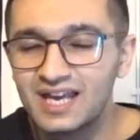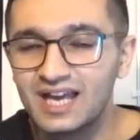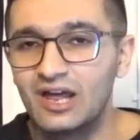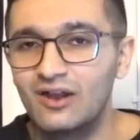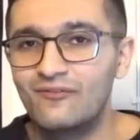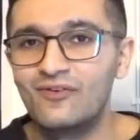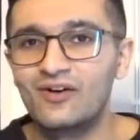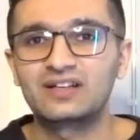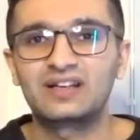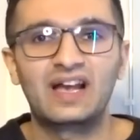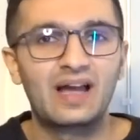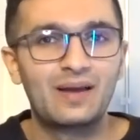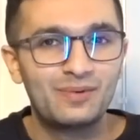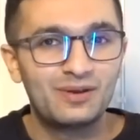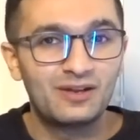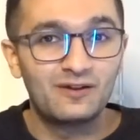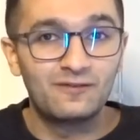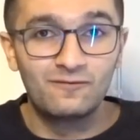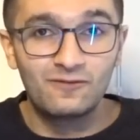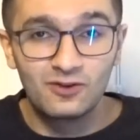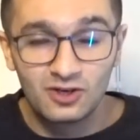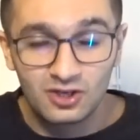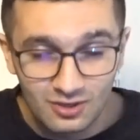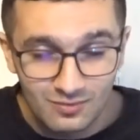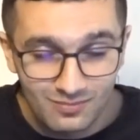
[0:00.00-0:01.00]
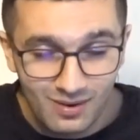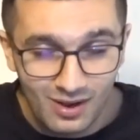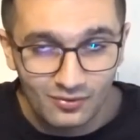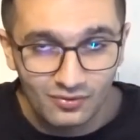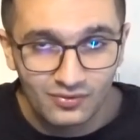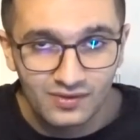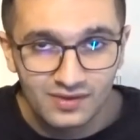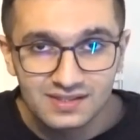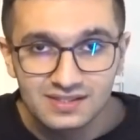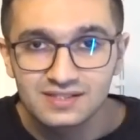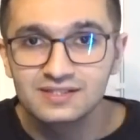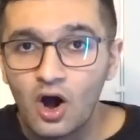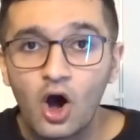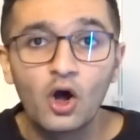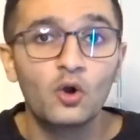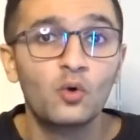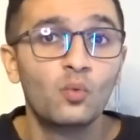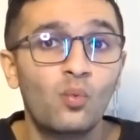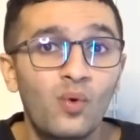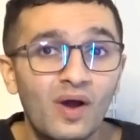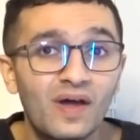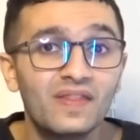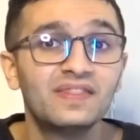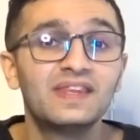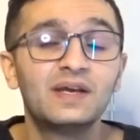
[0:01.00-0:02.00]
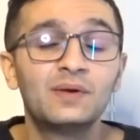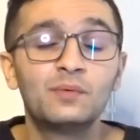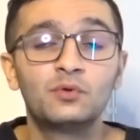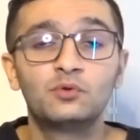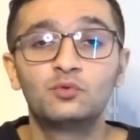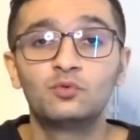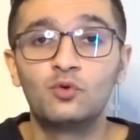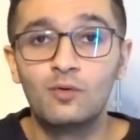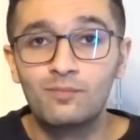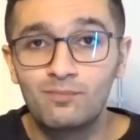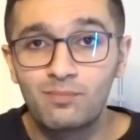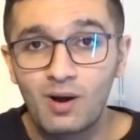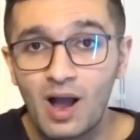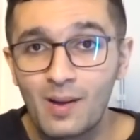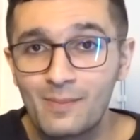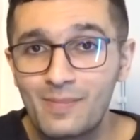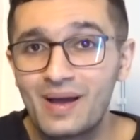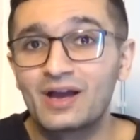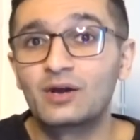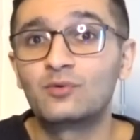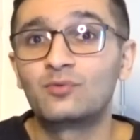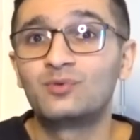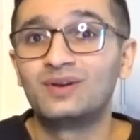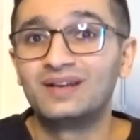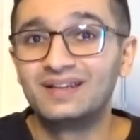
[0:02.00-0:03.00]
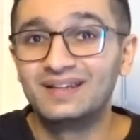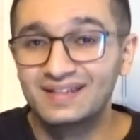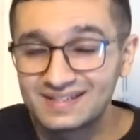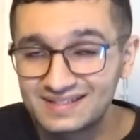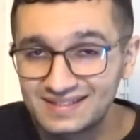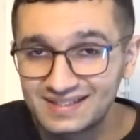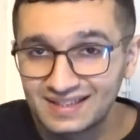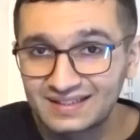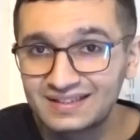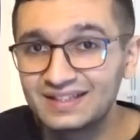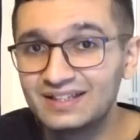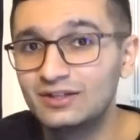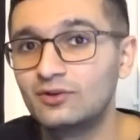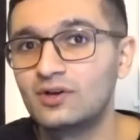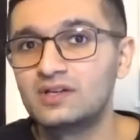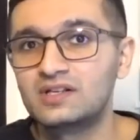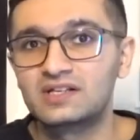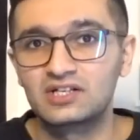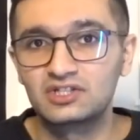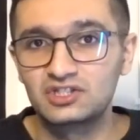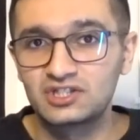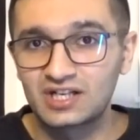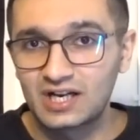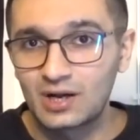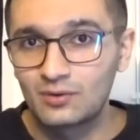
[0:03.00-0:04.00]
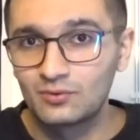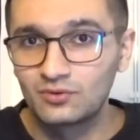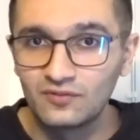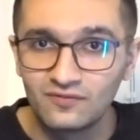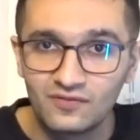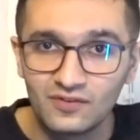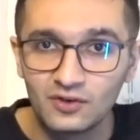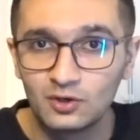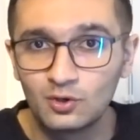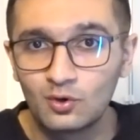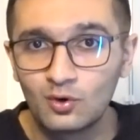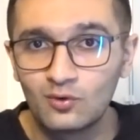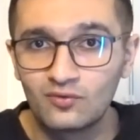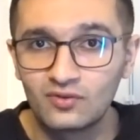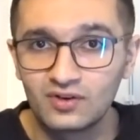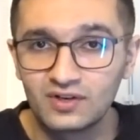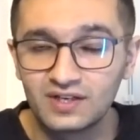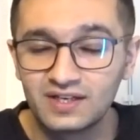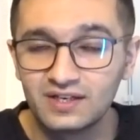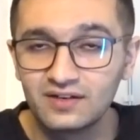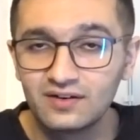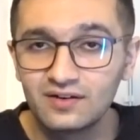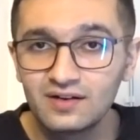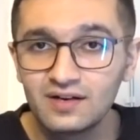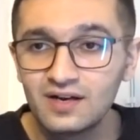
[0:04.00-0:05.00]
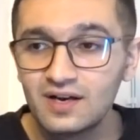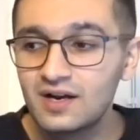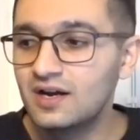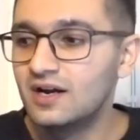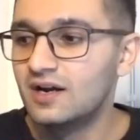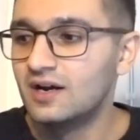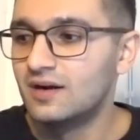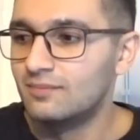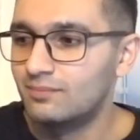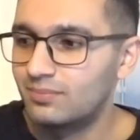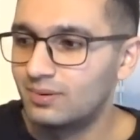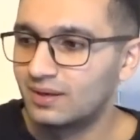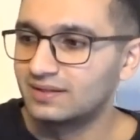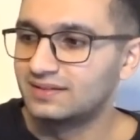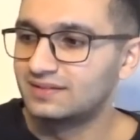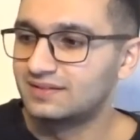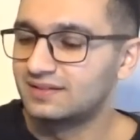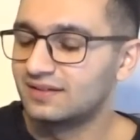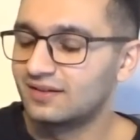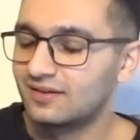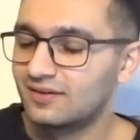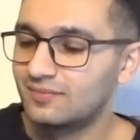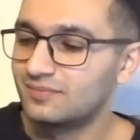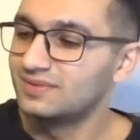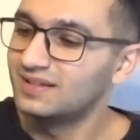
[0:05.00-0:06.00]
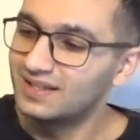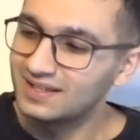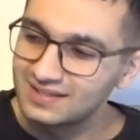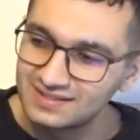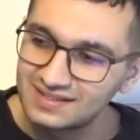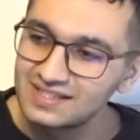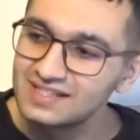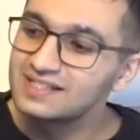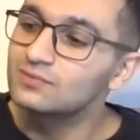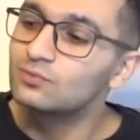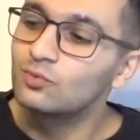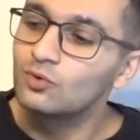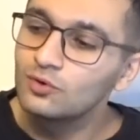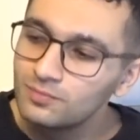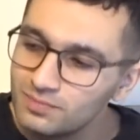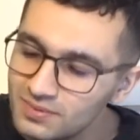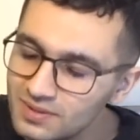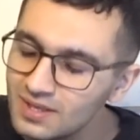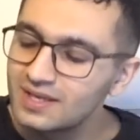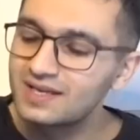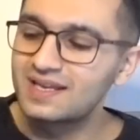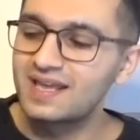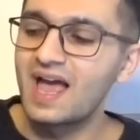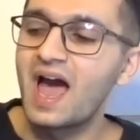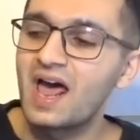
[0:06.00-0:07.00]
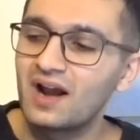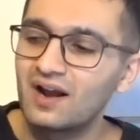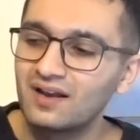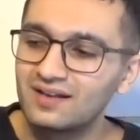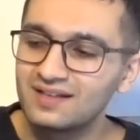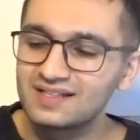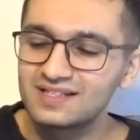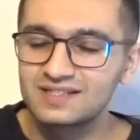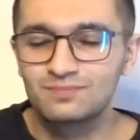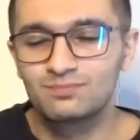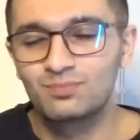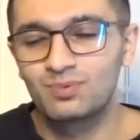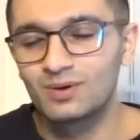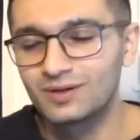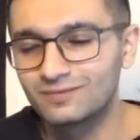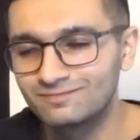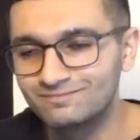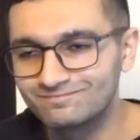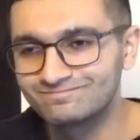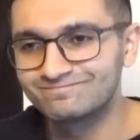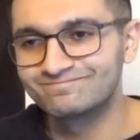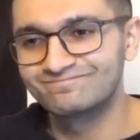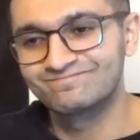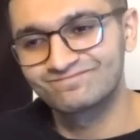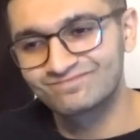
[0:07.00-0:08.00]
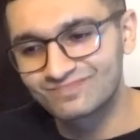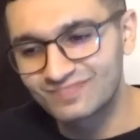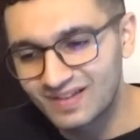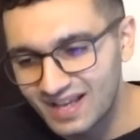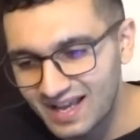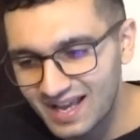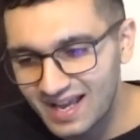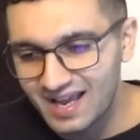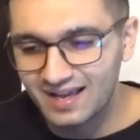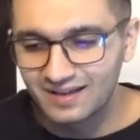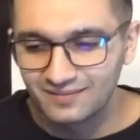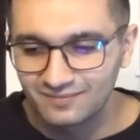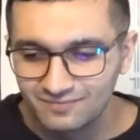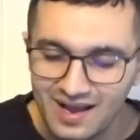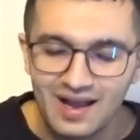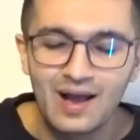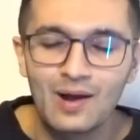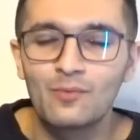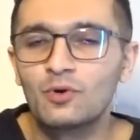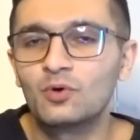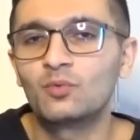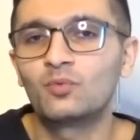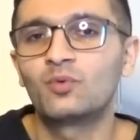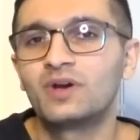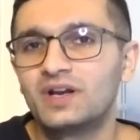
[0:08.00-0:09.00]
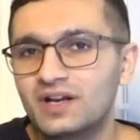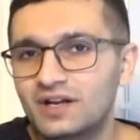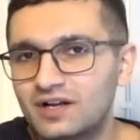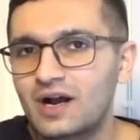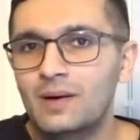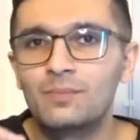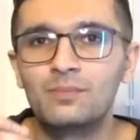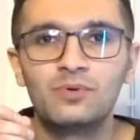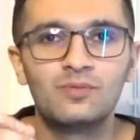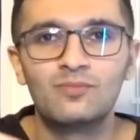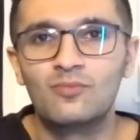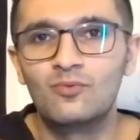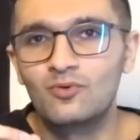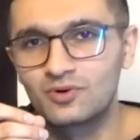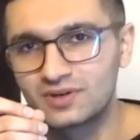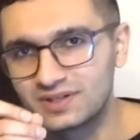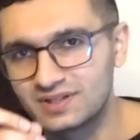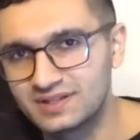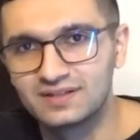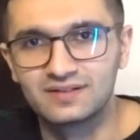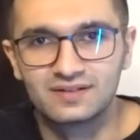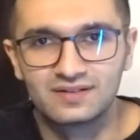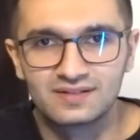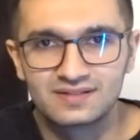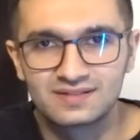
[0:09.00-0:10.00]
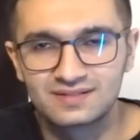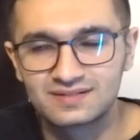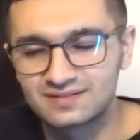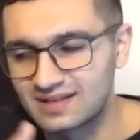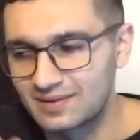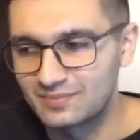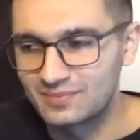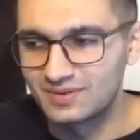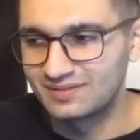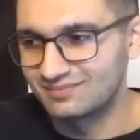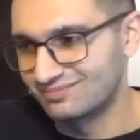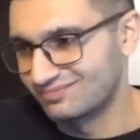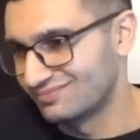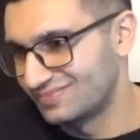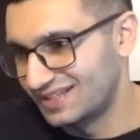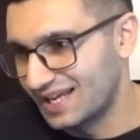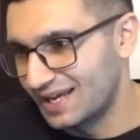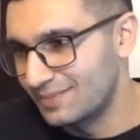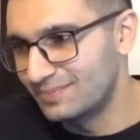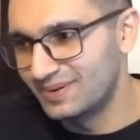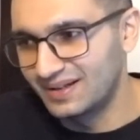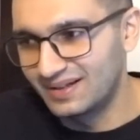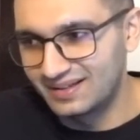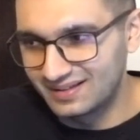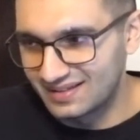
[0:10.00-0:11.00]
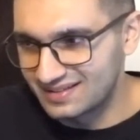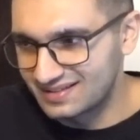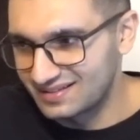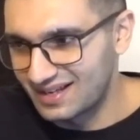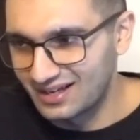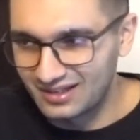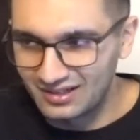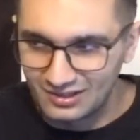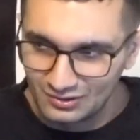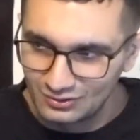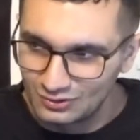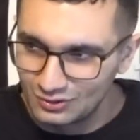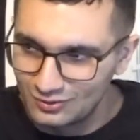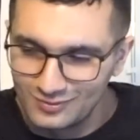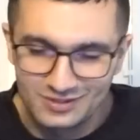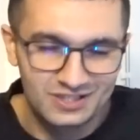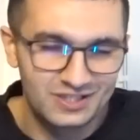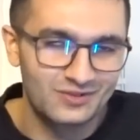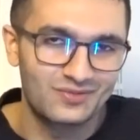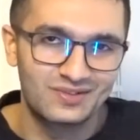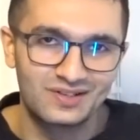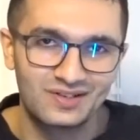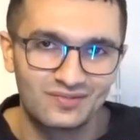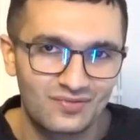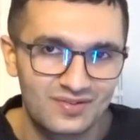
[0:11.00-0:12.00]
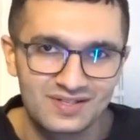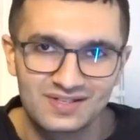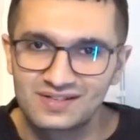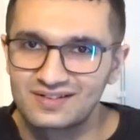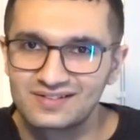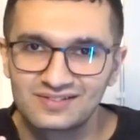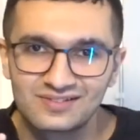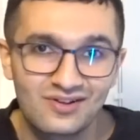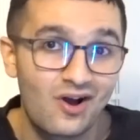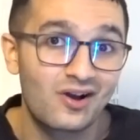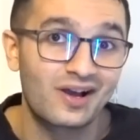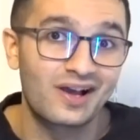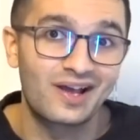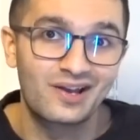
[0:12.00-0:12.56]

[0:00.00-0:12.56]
In fact, I made a video about this on when they will do a buyback realistically. You guys can check out the video over here. But yes, this would be a catalyst, but I would wait a couple more years. I mean, 10 billion is not going to do much of a difference in the stock